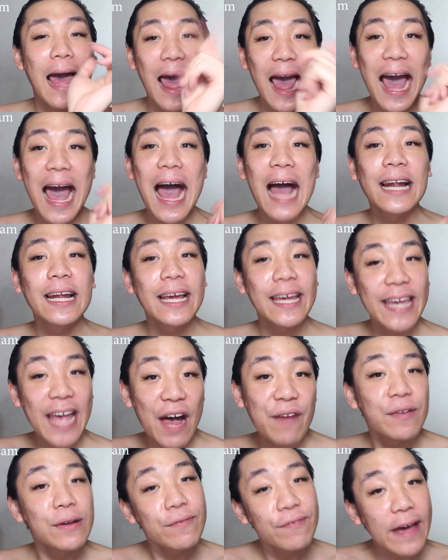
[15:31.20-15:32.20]
at
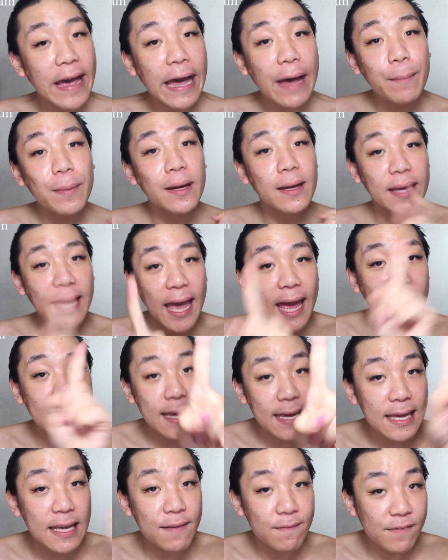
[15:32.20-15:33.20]
KevinPham,
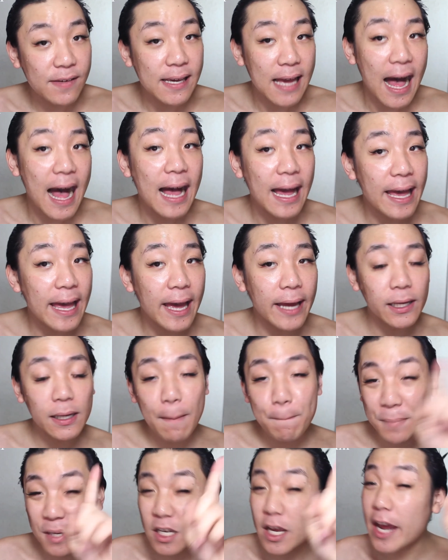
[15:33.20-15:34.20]
KevinPham,
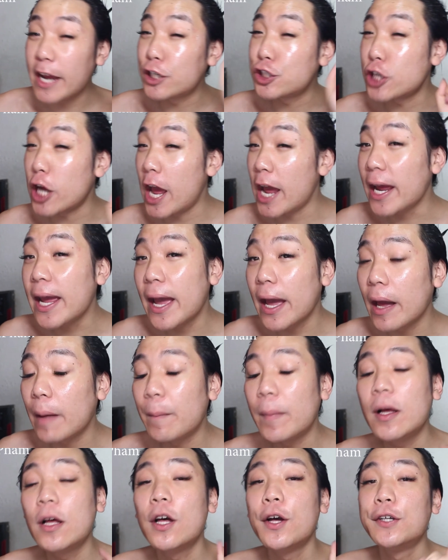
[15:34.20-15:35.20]

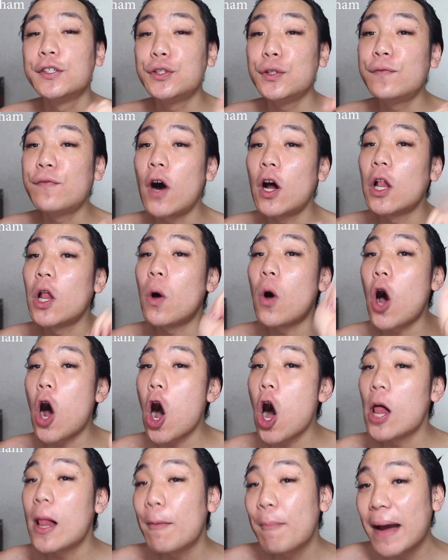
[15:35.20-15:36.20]
to follow
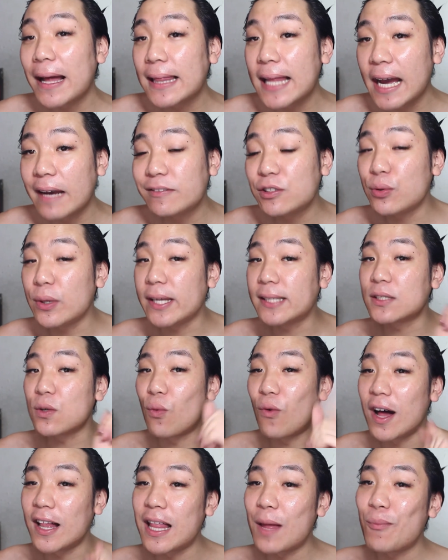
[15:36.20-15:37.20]
all of my live tweets
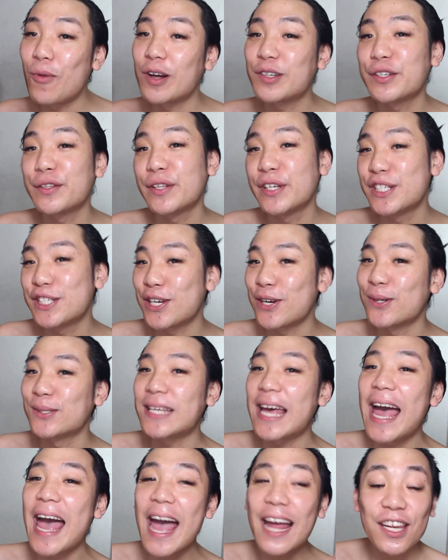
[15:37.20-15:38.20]
while I'm watching these
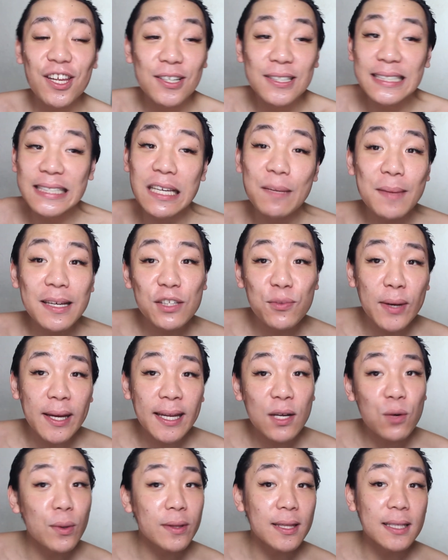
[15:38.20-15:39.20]
shows, and you'll see me
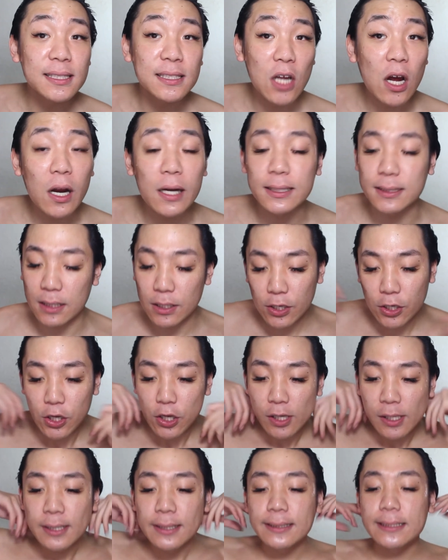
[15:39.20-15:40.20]
tweeting with the stars.
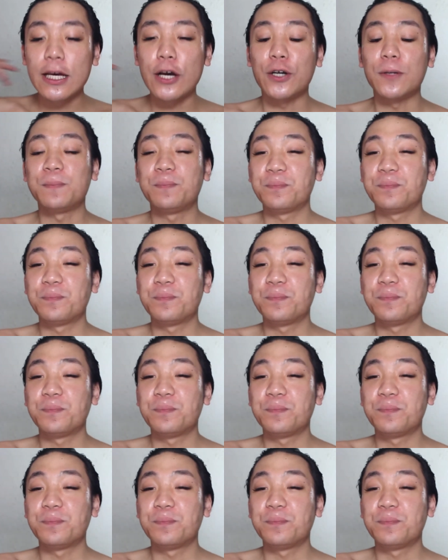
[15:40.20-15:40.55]
So